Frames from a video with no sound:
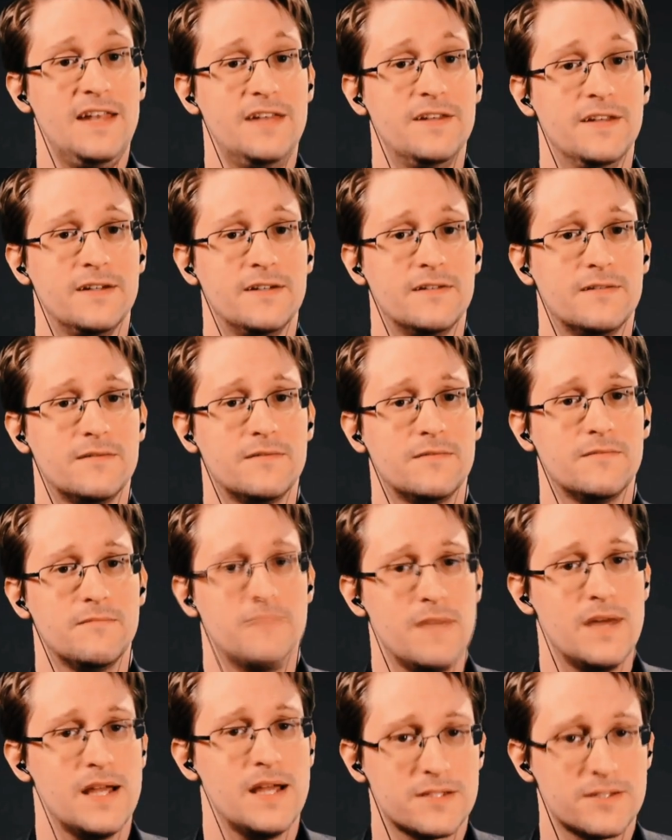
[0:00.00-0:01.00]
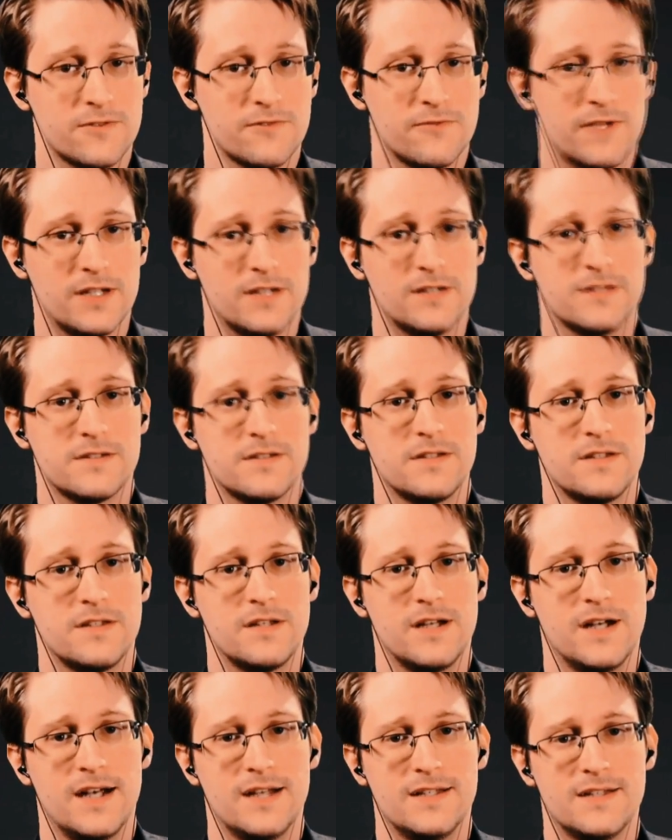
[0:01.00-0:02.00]
ending mass surveillance
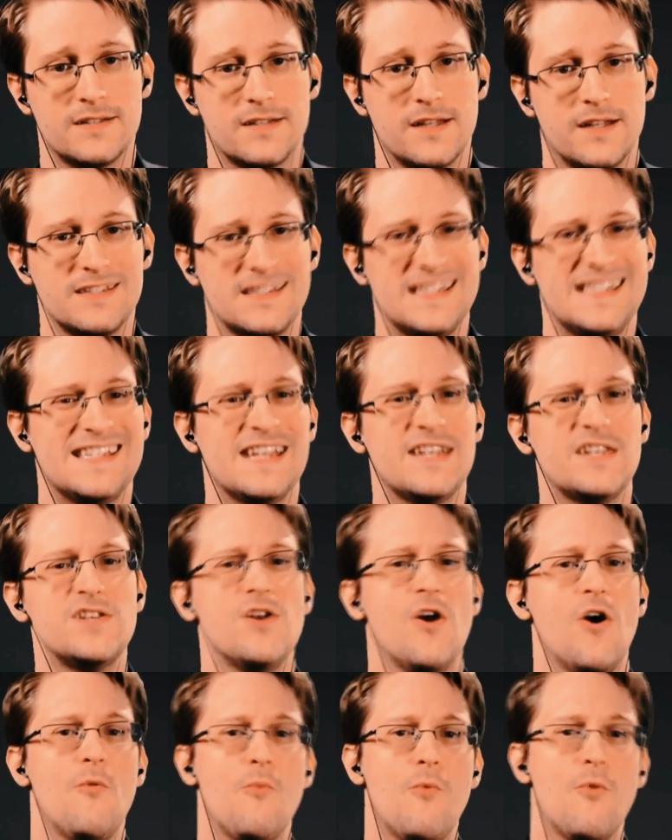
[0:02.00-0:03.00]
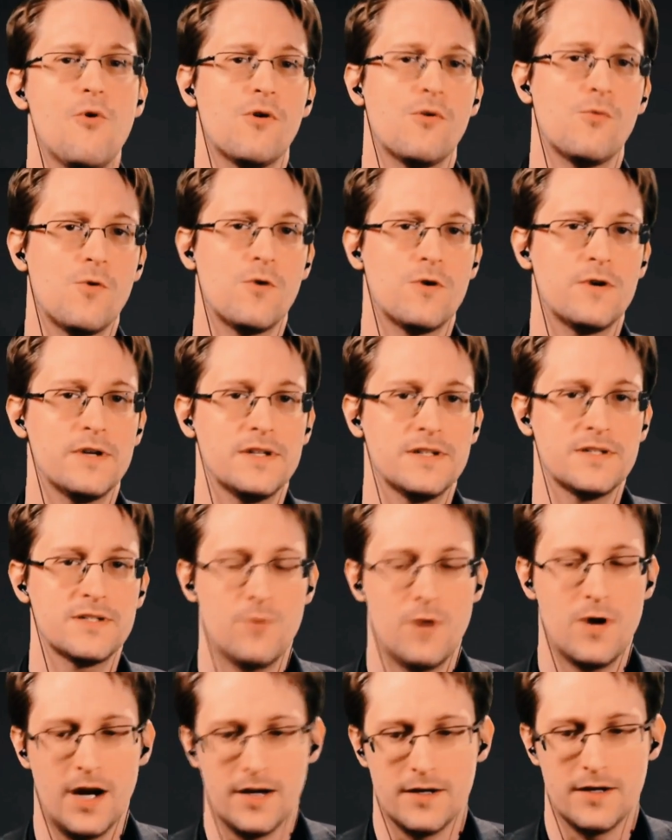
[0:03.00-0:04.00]
in the United States. He said no more
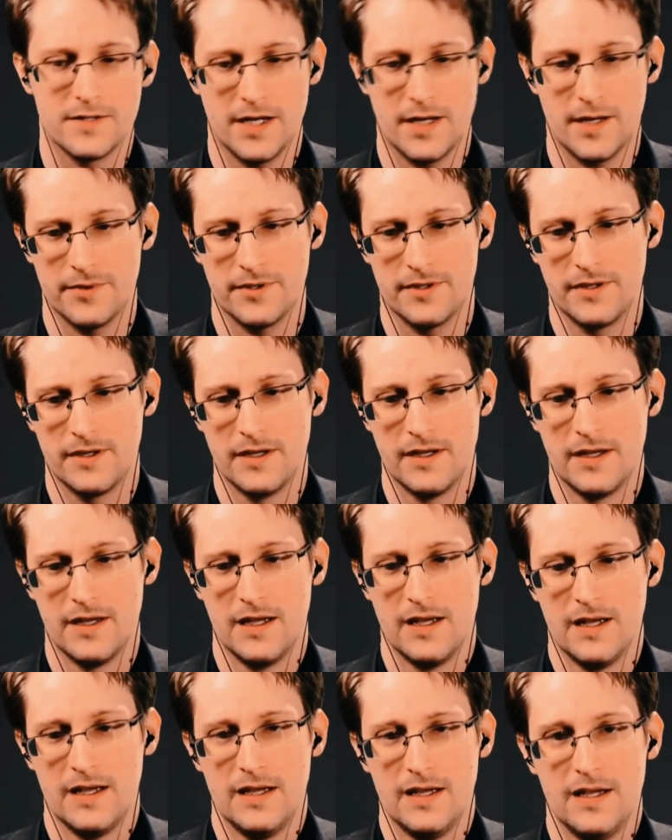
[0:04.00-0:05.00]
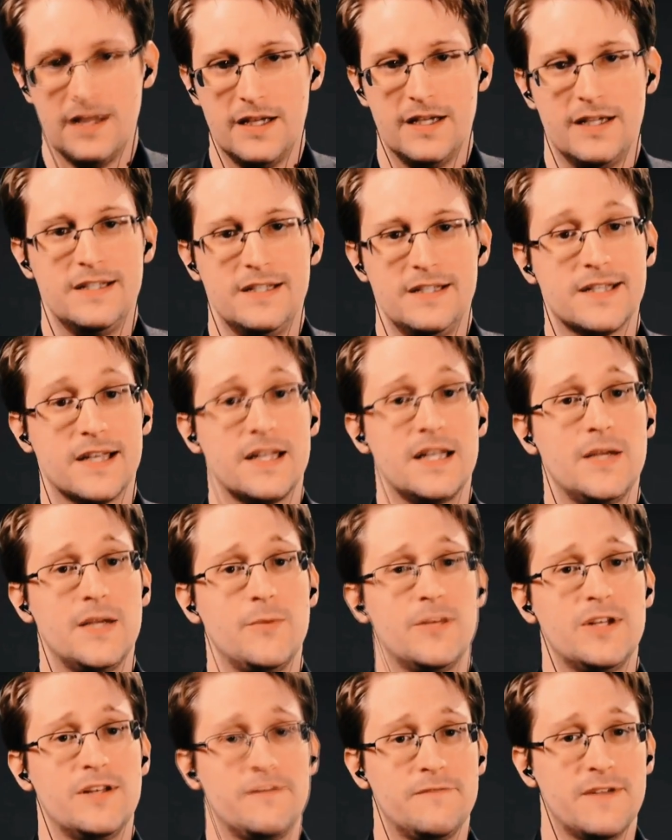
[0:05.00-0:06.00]
warrantless wiretapping. He said
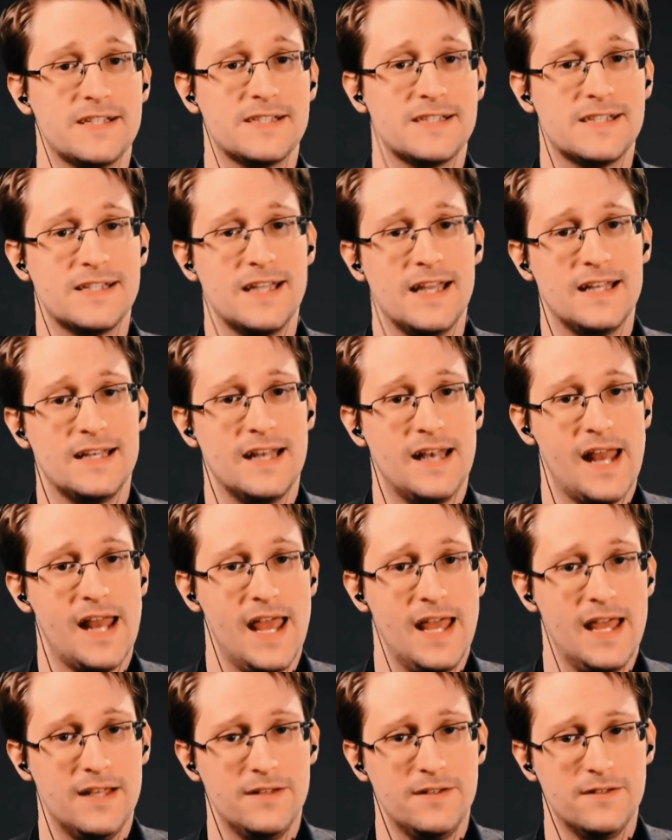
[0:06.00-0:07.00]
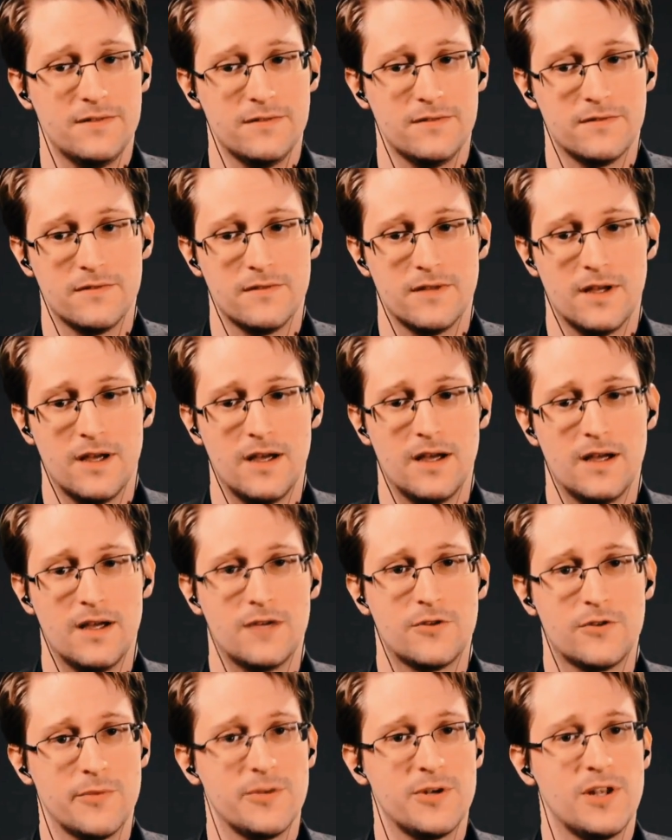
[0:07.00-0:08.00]
he would investigate and end
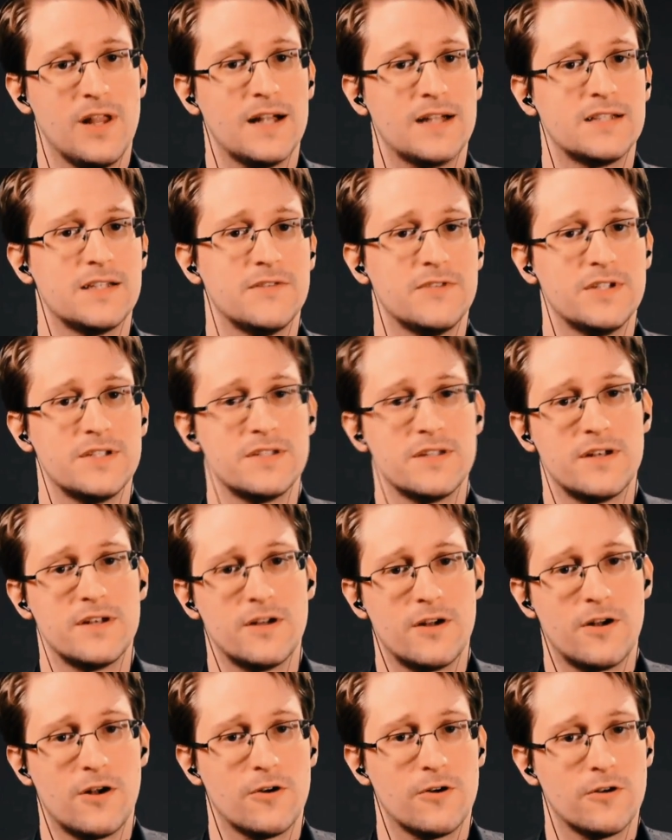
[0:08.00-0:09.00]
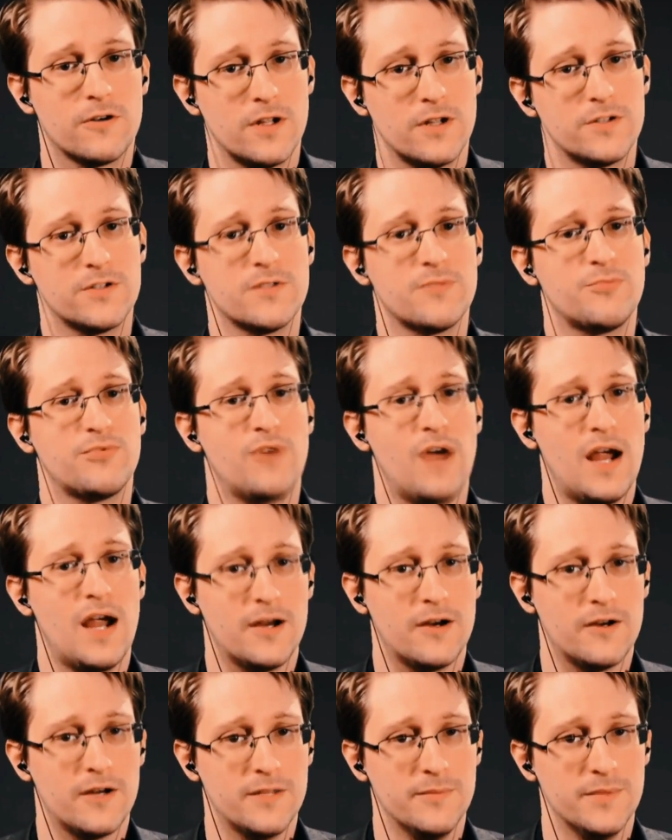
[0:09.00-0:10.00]
uh, criminal activities that occurred under the
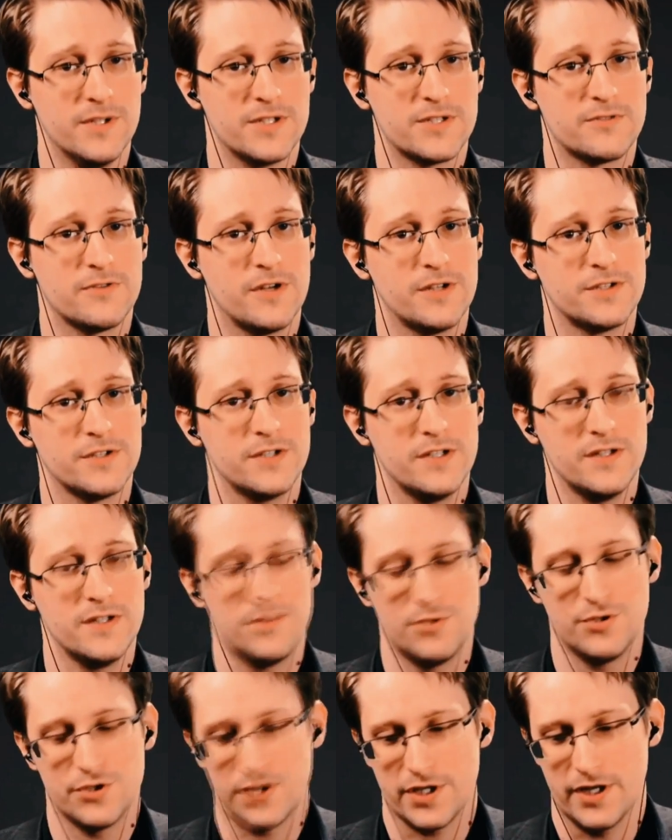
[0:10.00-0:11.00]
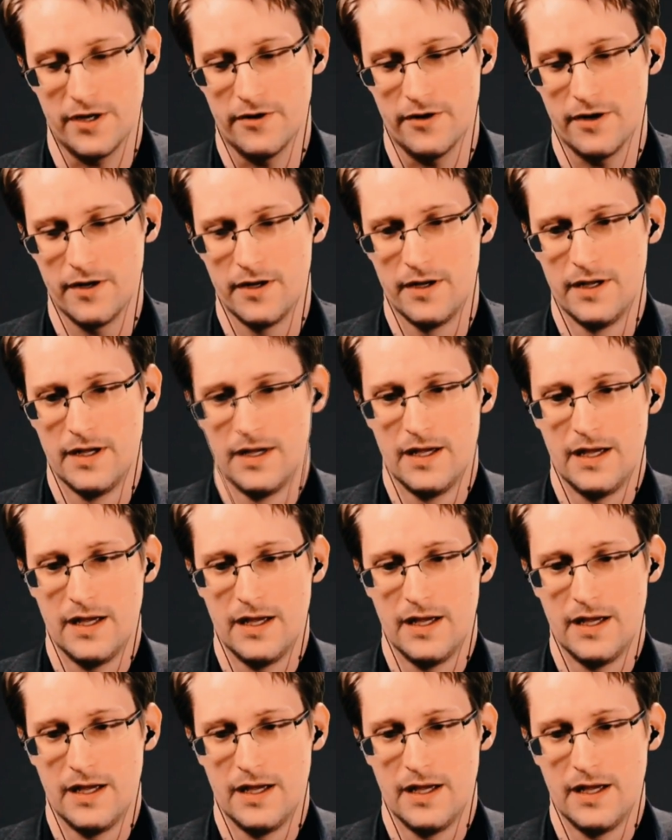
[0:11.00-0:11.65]
prior administration in the Bush era.